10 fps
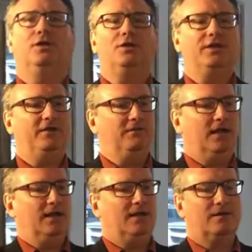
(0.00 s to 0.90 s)
You'll never
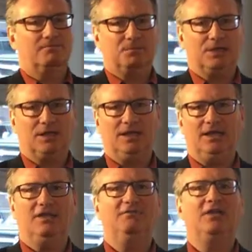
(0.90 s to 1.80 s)
get a
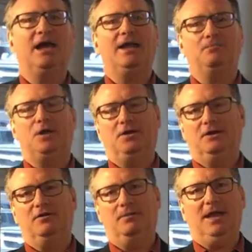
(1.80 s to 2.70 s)
completely flat
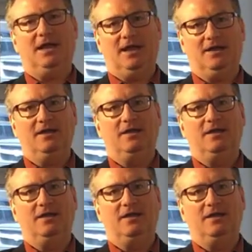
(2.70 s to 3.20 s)
monochromatic